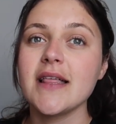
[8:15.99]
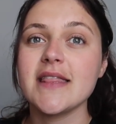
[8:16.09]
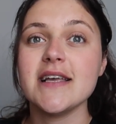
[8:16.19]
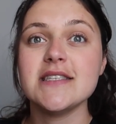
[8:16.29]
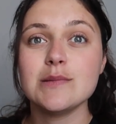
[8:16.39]

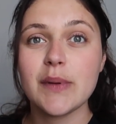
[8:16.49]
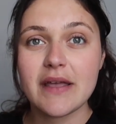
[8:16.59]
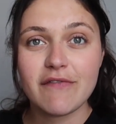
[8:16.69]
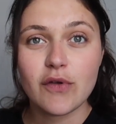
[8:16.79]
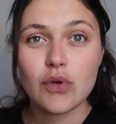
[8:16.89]
they
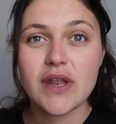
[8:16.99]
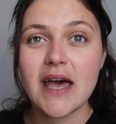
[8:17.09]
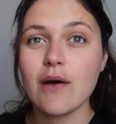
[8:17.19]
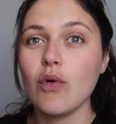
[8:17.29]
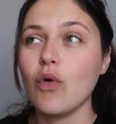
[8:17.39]
spit food
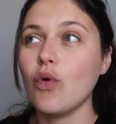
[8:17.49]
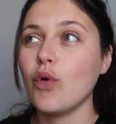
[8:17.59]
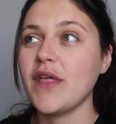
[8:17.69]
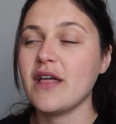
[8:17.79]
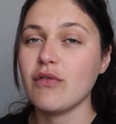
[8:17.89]
out
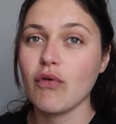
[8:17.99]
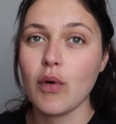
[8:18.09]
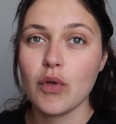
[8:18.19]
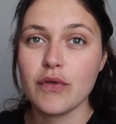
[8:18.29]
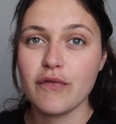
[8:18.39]
or they
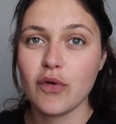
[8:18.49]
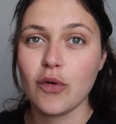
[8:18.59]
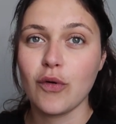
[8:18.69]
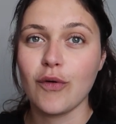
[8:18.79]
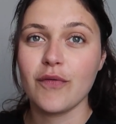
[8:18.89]
throw it on the
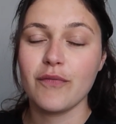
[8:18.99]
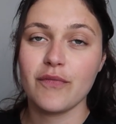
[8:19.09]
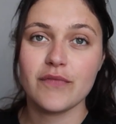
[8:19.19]
floor.